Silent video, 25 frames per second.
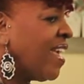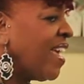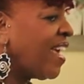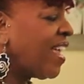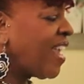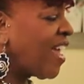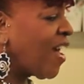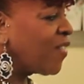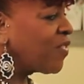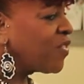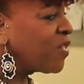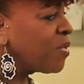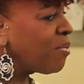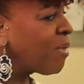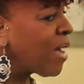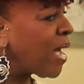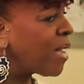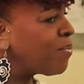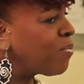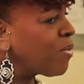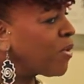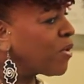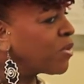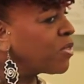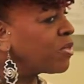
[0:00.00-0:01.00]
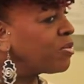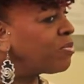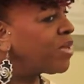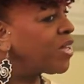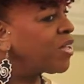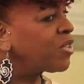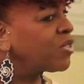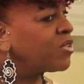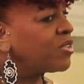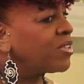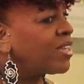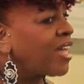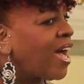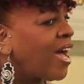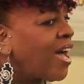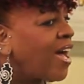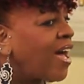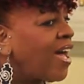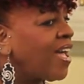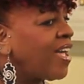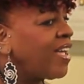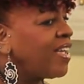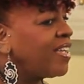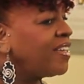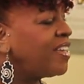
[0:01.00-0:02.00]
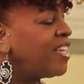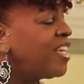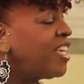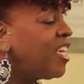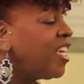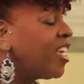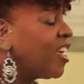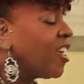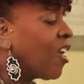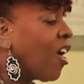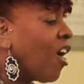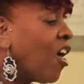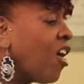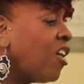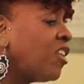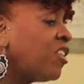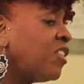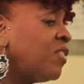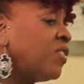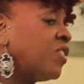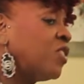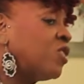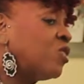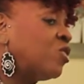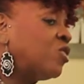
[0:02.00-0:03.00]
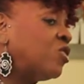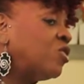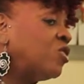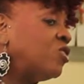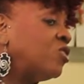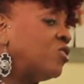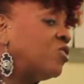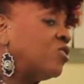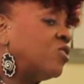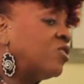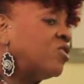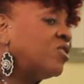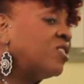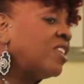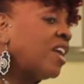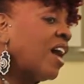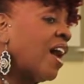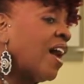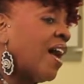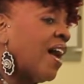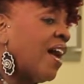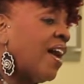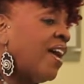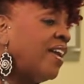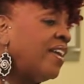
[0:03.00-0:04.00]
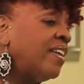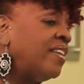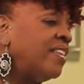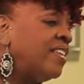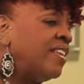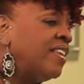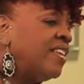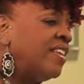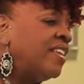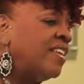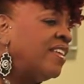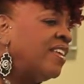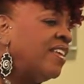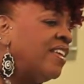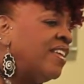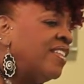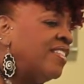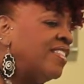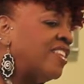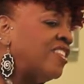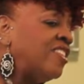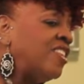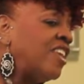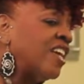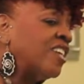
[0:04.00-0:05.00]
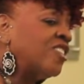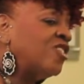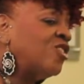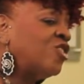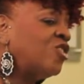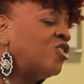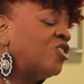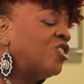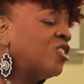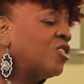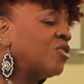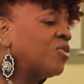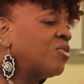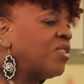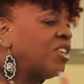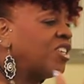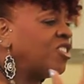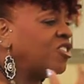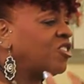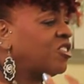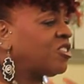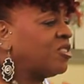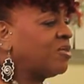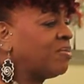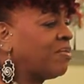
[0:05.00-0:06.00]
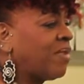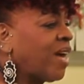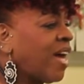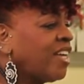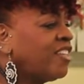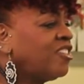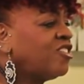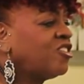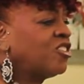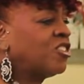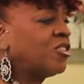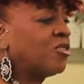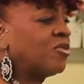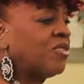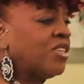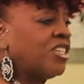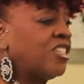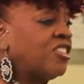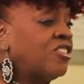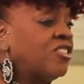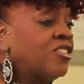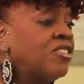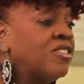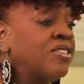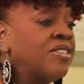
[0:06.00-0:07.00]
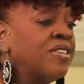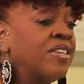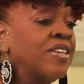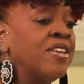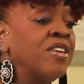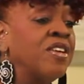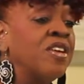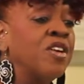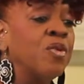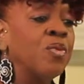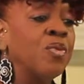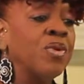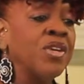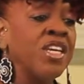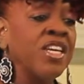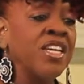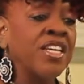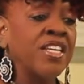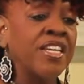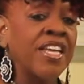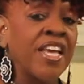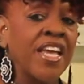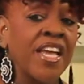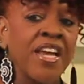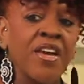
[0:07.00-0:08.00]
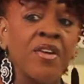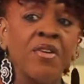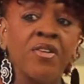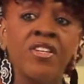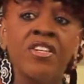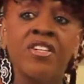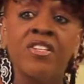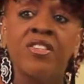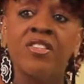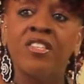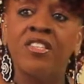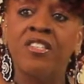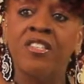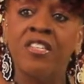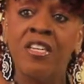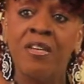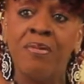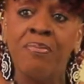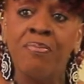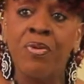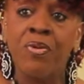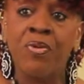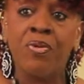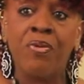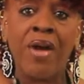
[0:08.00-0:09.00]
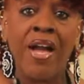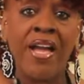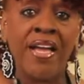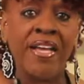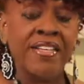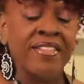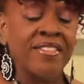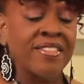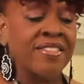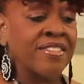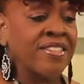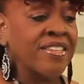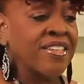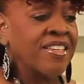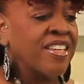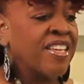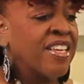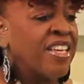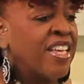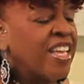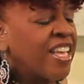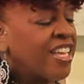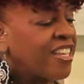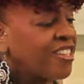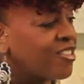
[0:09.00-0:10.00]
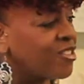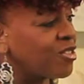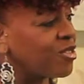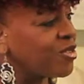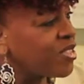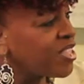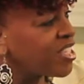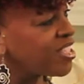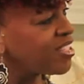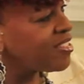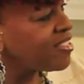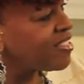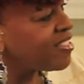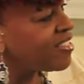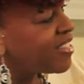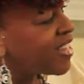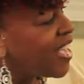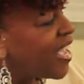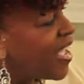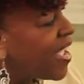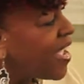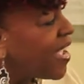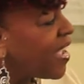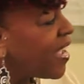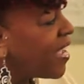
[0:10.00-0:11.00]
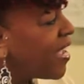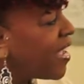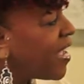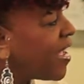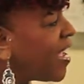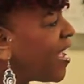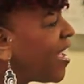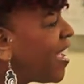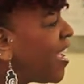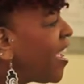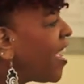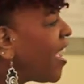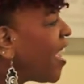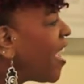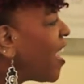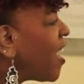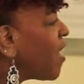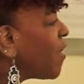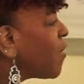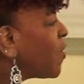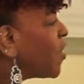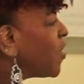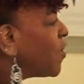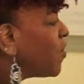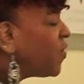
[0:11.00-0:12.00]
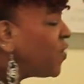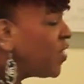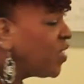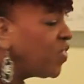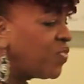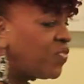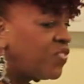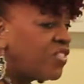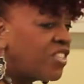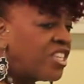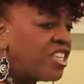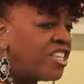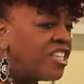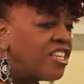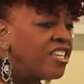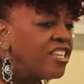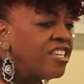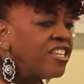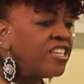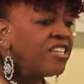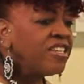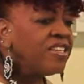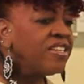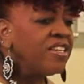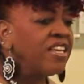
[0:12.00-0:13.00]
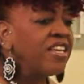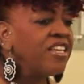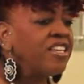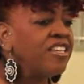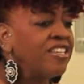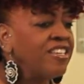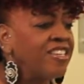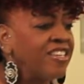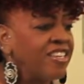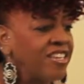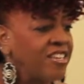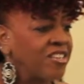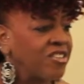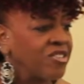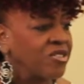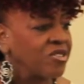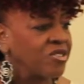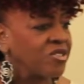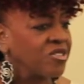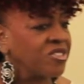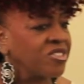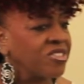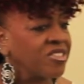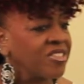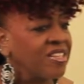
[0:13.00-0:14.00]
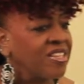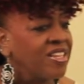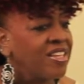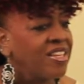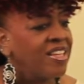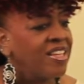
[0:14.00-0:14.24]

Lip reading: And after my birth mother died, and all of her sisters died, the next generation, my generation, we inherited the timber rights. And to this day, every 15 years,